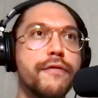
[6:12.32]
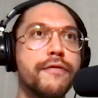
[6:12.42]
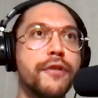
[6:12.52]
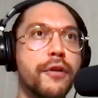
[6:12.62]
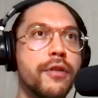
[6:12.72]

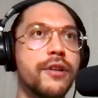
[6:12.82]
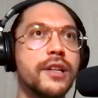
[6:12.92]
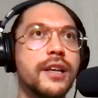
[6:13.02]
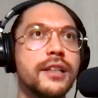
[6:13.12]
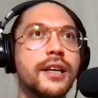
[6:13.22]
further in
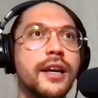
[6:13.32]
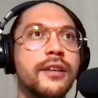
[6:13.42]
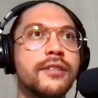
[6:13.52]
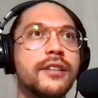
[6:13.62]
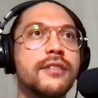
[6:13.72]
that
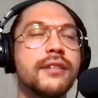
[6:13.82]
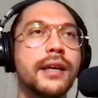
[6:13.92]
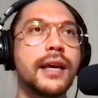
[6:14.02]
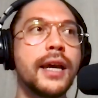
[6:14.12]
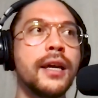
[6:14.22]
case and say,
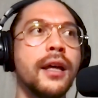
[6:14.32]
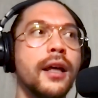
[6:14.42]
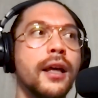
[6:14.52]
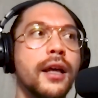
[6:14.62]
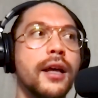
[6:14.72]
hey,
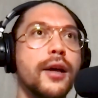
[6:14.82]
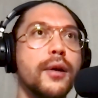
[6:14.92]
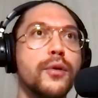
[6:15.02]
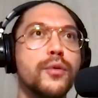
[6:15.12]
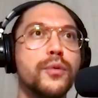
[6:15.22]
uh,
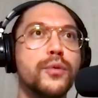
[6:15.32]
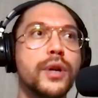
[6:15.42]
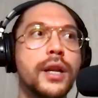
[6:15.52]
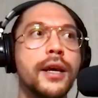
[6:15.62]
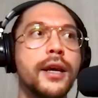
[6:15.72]

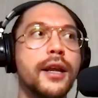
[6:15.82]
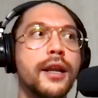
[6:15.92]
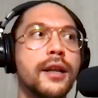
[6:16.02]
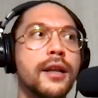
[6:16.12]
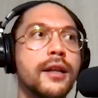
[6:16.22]
really
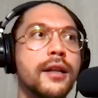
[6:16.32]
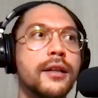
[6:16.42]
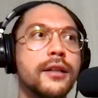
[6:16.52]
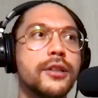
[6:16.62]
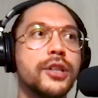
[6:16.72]

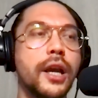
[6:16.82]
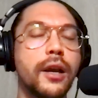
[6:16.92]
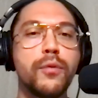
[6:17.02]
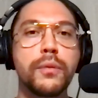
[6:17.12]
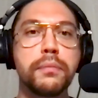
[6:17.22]
check
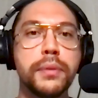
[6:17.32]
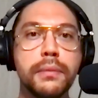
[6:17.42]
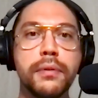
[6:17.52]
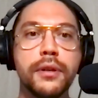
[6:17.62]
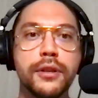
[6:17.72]
what
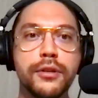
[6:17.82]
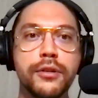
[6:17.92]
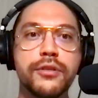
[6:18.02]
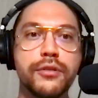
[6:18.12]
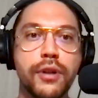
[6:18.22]
people you're
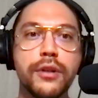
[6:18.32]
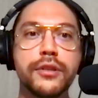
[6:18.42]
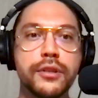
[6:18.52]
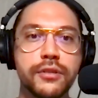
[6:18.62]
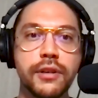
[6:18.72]
surrounding
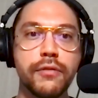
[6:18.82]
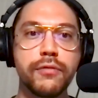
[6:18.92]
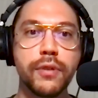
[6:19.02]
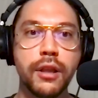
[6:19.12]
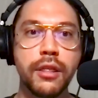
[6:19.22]
yourself with,